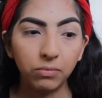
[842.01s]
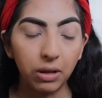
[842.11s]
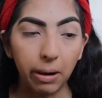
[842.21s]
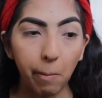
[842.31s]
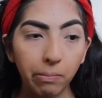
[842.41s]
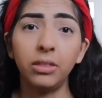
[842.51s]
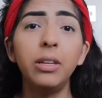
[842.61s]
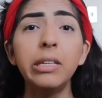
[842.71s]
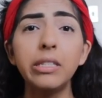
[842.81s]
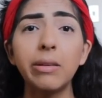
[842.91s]
Like,
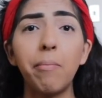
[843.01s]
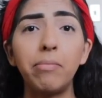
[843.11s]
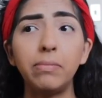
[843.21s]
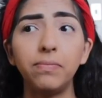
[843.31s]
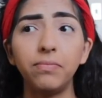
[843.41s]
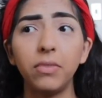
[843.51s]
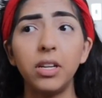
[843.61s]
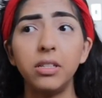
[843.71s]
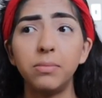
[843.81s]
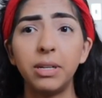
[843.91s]
this
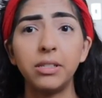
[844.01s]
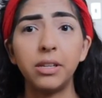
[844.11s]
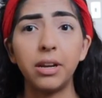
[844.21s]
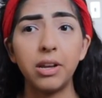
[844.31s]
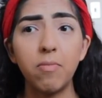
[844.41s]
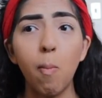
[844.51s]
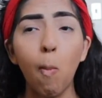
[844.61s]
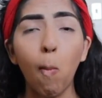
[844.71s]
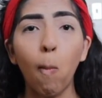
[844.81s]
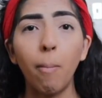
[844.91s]
is my second
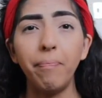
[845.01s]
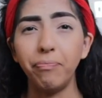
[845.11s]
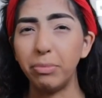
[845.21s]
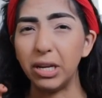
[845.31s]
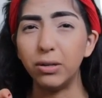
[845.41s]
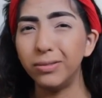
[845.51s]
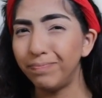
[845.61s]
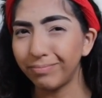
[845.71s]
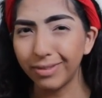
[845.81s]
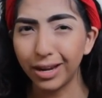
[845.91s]
meal,
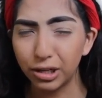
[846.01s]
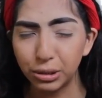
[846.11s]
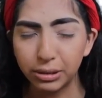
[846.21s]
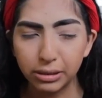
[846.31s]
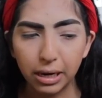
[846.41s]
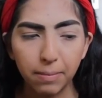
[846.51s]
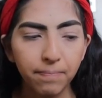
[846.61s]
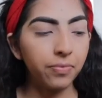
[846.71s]
I guess you could say.